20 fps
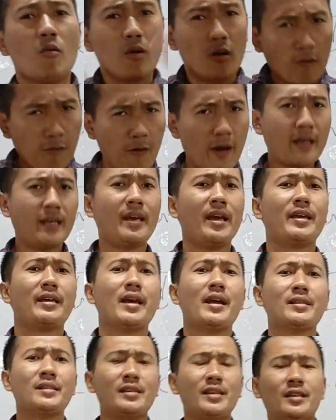were fighting
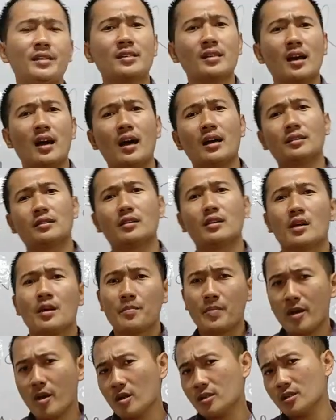against each other
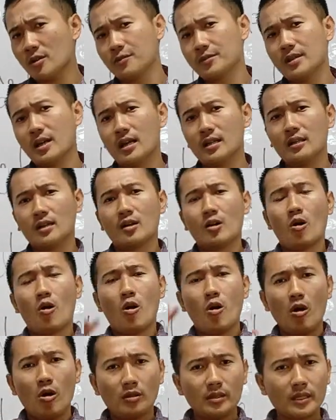because of
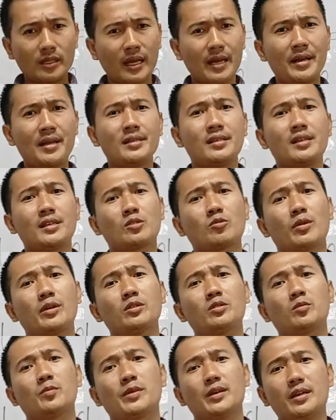all the dynasties
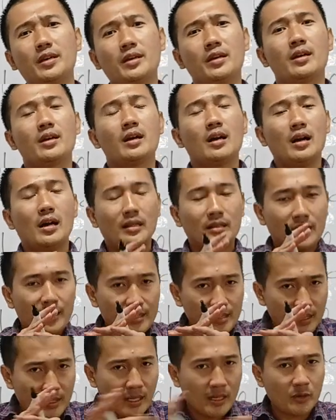going to be
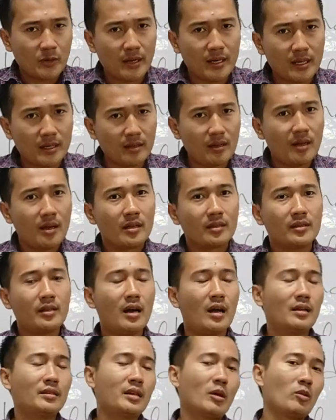disintegrated.
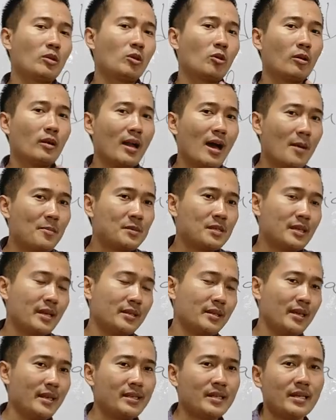They will collapse,
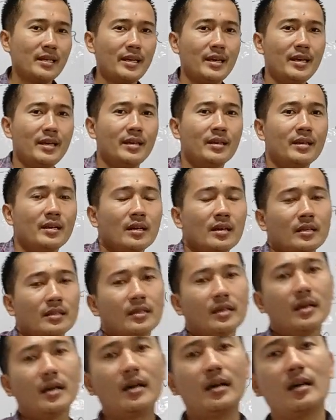and easily
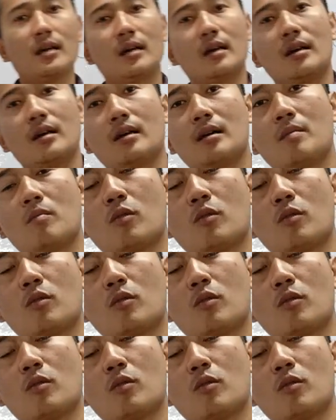the